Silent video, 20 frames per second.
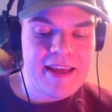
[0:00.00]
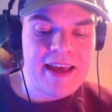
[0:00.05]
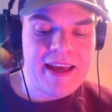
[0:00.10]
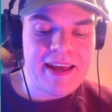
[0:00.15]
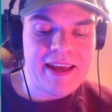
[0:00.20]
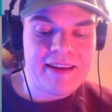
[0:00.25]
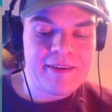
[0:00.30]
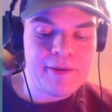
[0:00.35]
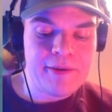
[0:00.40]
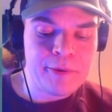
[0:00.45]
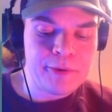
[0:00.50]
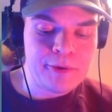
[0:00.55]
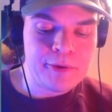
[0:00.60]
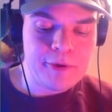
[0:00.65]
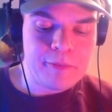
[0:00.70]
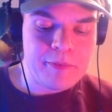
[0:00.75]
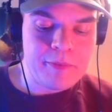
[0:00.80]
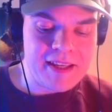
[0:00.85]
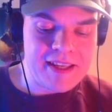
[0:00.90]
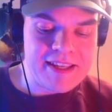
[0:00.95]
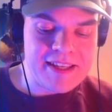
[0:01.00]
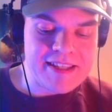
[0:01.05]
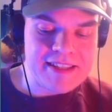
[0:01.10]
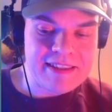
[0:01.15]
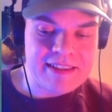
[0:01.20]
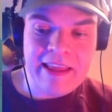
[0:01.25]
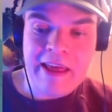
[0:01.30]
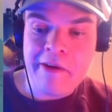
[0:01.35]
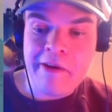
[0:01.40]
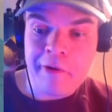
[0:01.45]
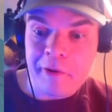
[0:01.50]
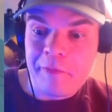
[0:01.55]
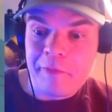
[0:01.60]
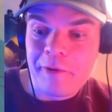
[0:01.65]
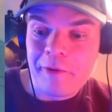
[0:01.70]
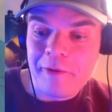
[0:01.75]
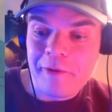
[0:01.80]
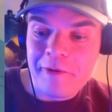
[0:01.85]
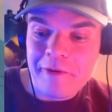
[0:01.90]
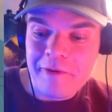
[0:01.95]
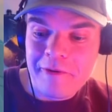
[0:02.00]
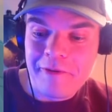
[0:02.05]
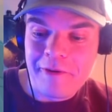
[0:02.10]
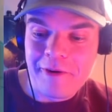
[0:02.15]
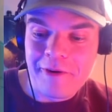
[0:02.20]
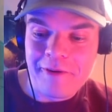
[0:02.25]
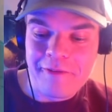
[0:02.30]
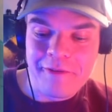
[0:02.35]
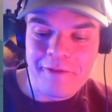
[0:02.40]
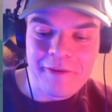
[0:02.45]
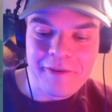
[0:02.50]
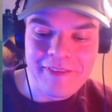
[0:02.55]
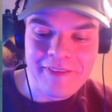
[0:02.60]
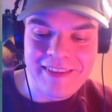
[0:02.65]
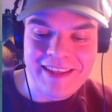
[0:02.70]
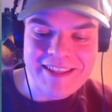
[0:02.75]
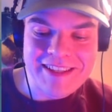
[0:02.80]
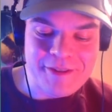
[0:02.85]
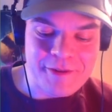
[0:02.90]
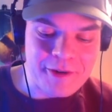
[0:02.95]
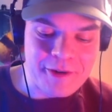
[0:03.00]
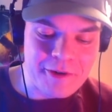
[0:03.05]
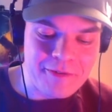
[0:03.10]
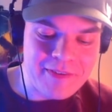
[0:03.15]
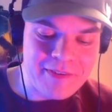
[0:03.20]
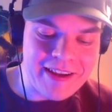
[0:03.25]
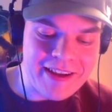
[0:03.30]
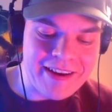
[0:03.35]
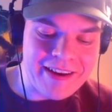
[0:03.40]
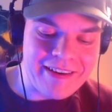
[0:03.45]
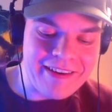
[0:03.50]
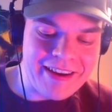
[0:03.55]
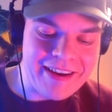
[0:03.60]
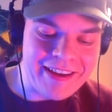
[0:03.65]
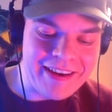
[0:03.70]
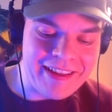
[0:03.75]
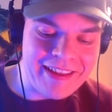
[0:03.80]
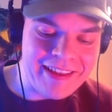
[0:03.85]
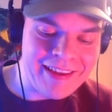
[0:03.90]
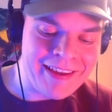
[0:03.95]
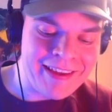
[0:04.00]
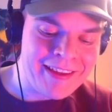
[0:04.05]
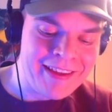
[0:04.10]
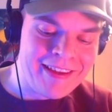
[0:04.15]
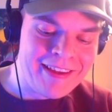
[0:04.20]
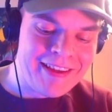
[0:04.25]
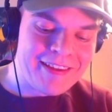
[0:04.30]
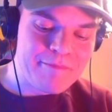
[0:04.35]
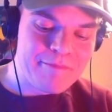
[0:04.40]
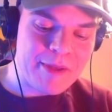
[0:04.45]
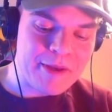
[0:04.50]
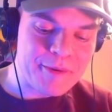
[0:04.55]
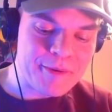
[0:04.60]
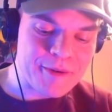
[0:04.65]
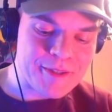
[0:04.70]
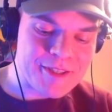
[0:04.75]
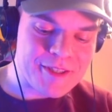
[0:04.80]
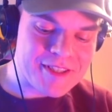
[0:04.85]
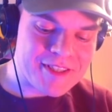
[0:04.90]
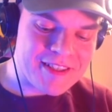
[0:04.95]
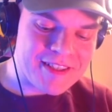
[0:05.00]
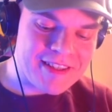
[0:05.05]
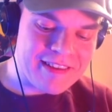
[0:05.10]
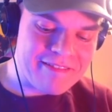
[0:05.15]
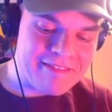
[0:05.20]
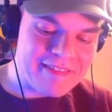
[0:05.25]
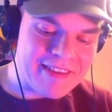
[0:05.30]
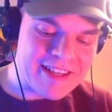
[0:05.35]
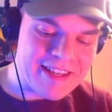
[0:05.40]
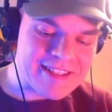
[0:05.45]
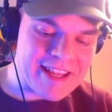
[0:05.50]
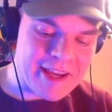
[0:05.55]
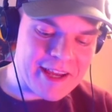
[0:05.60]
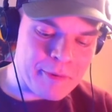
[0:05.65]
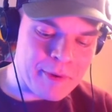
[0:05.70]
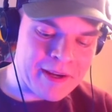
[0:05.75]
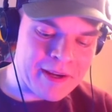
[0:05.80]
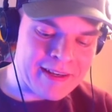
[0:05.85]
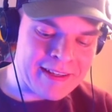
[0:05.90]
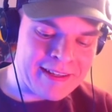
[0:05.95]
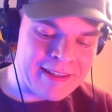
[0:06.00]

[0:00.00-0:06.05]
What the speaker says: And YouTube is terrible for this sort of an idea, because as I quickly